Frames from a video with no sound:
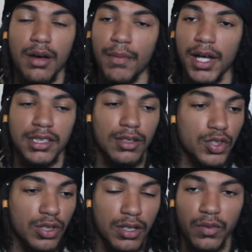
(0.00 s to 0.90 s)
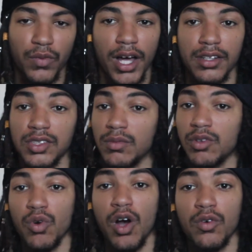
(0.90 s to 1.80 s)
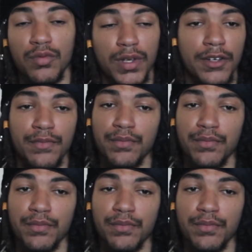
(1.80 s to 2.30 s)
my centers are undefined, there's something wrong with me.